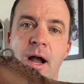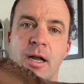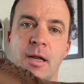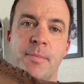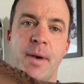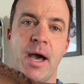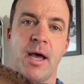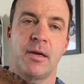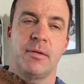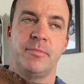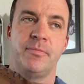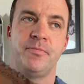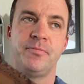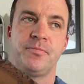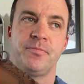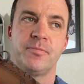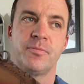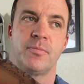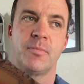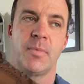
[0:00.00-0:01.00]
about them
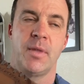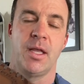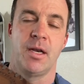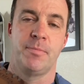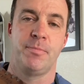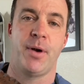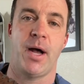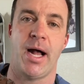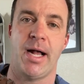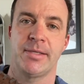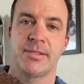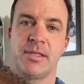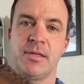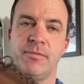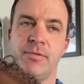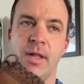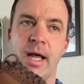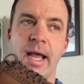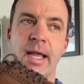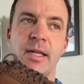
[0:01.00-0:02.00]
in a positive
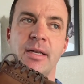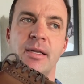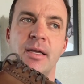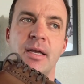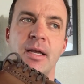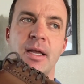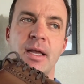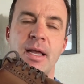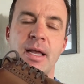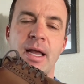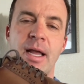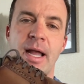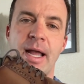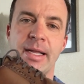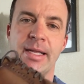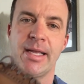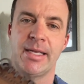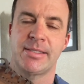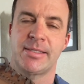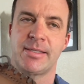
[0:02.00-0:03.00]
light. I
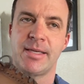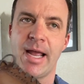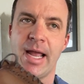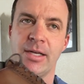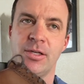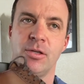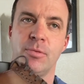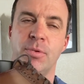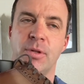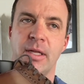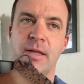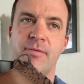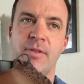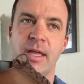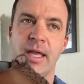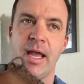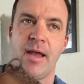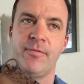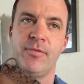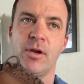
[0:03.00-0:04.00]
guess I do believe they
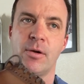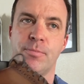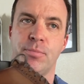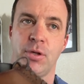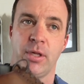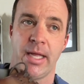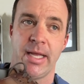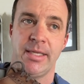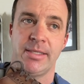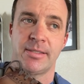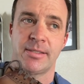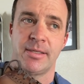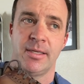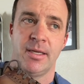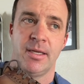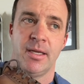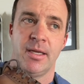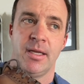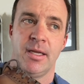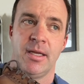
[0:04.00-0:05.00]
have their place.
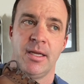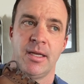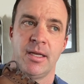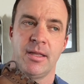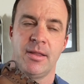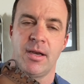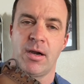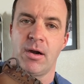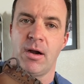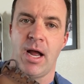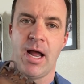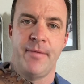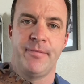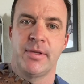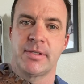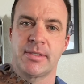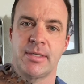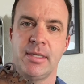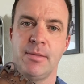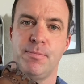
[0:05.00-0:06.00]
They're
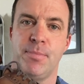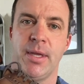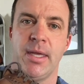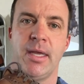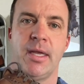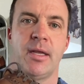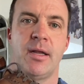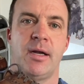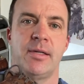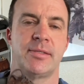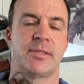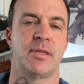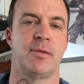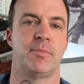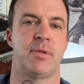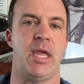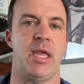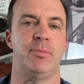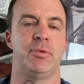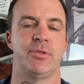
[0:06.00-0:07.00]
obviously big on some
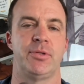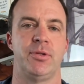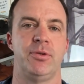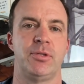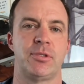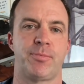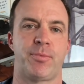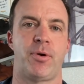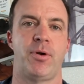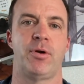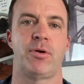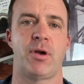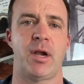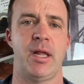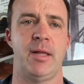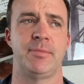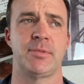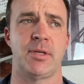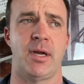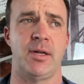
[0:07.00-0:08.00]
cable news
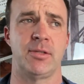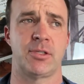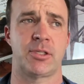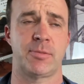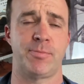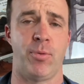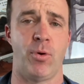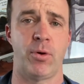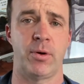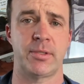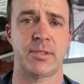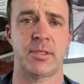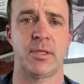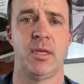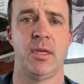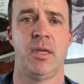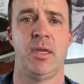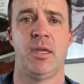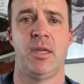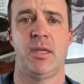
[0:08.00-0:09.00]
programs, on sports.
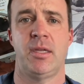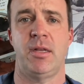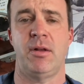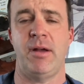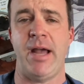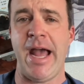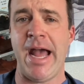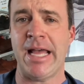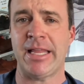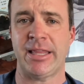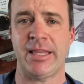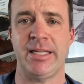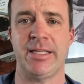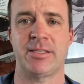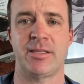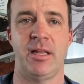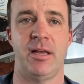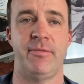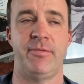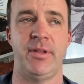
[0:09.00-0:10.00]
Athletes
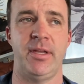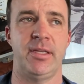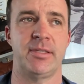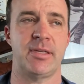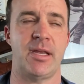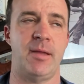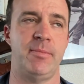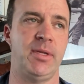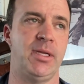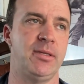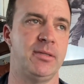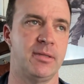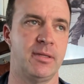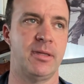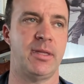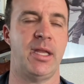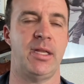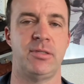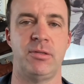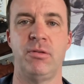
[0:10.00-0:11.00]
love these. I mean,
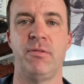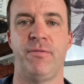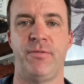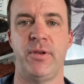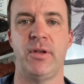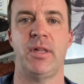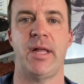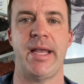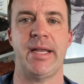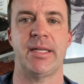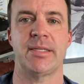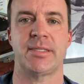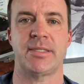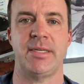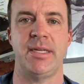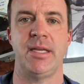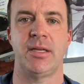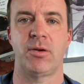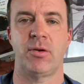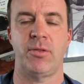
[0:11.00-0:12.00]
they do feel like a
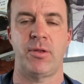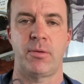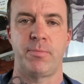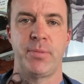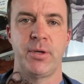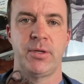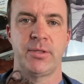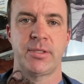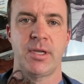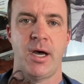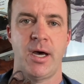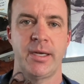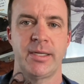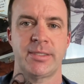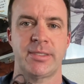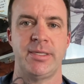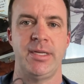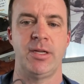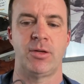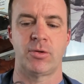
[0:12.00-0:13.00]
sneaker. They're built on a
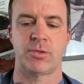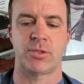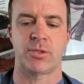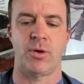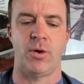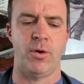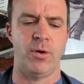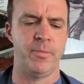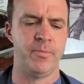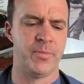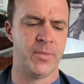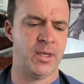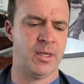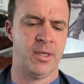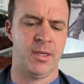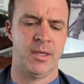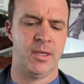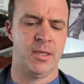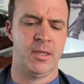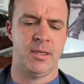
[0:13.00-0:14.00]
sneaker sole.
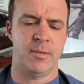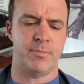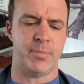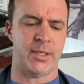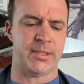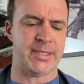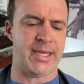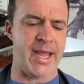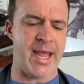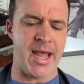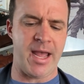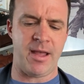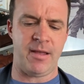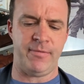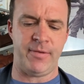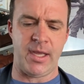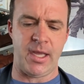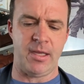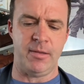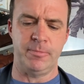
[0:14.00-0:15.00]
But to have
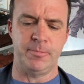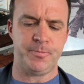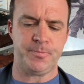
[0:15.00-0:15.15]
a